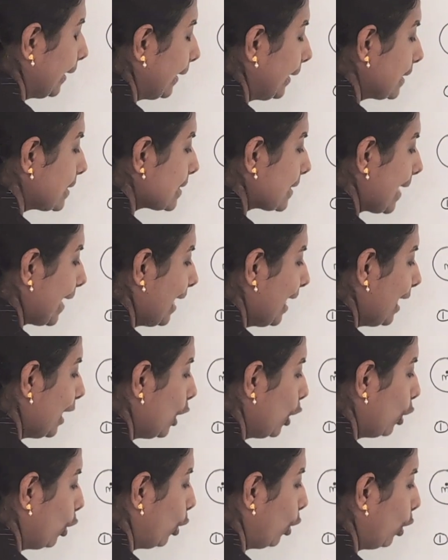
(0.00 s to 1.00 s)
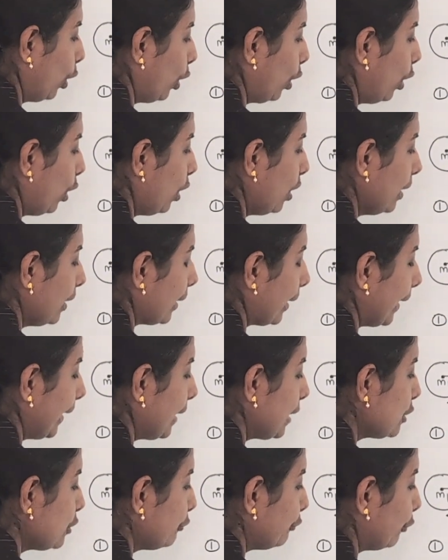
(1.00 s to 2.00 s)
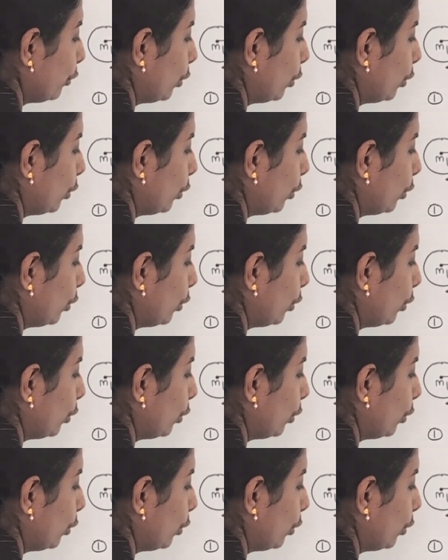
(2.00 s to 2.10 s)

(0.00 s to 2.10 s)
It's a long range